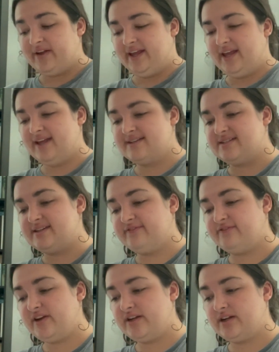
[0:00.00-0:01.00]
he has
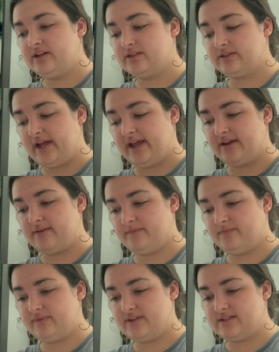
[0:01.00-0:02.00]
different, like,
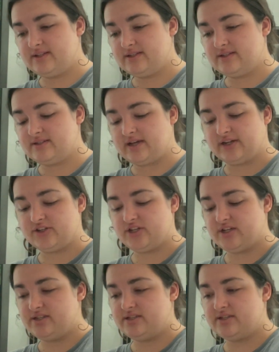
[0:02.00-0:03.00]

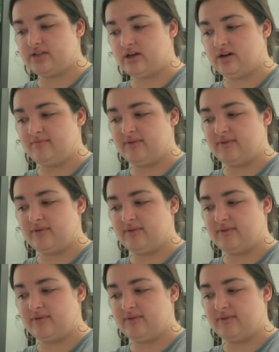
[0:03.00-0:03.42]
sections that